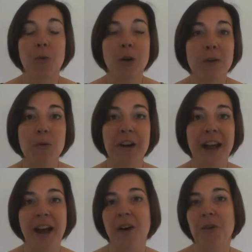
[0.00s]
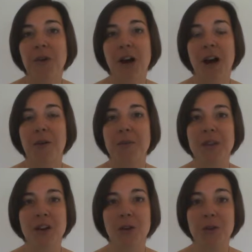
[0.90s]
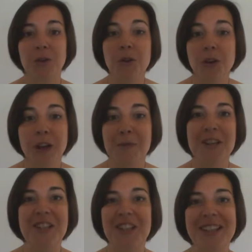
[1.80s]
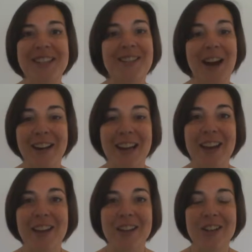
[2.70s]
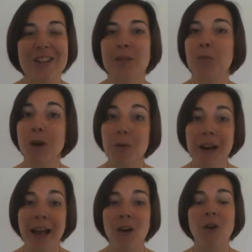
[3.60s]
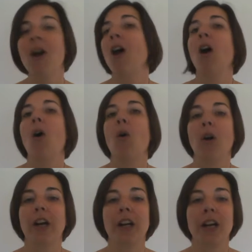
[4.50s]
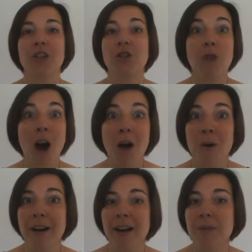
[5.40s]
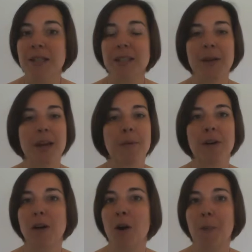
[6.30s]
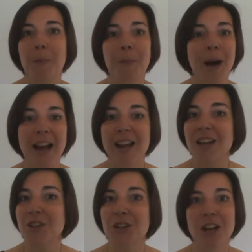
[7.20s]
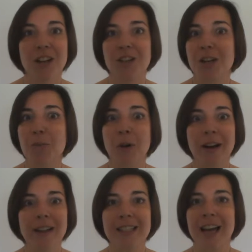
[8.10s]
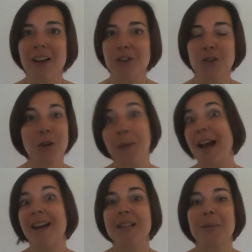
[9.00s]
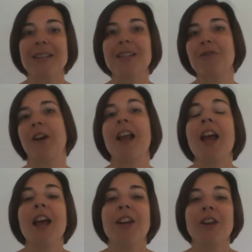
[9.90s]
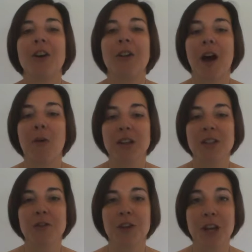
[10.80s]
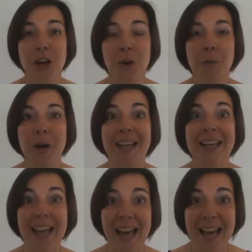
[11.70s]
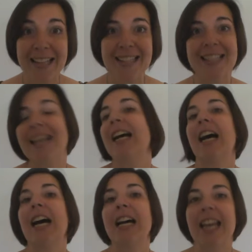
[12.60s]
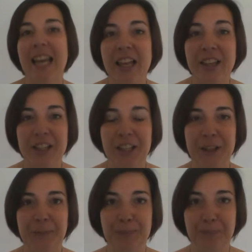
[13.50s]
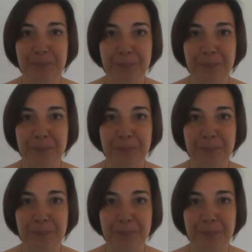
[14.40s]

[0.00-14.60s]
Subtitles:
print one out, Google Images on calendars and print one out, or draw one on a piece of paper, buy a cheap one at the dollar store, buy an expensive one. That works for you, but get a calendar.